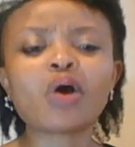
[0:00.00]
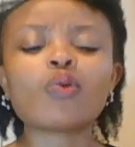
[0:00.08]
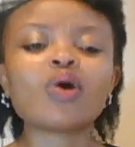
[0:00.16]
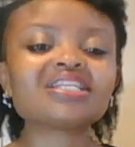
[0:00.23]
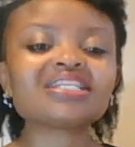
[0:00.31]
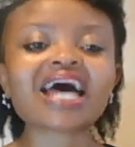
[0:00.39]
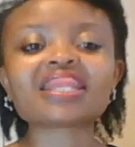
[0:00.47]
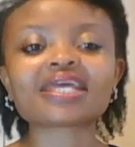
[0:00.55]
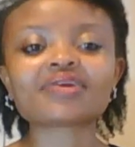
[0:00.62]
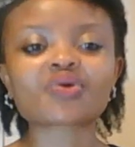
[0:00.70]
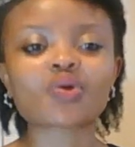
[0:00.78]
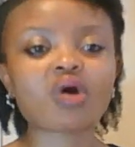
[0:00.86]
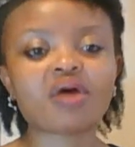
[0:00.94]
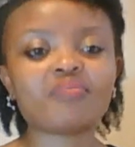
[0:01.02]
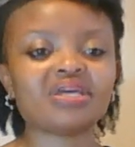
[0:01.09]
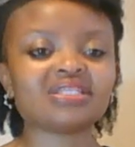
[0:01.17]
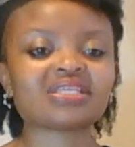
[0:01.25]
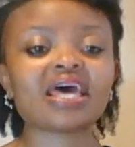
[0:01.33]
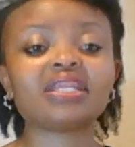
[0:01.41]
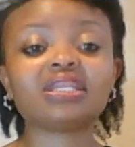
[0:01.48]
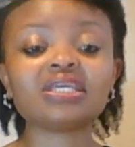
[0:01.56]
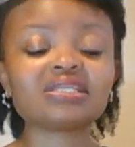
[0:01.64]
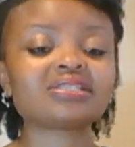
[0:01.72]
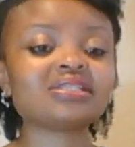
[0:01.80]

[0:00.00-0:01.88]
What are the requirements? And this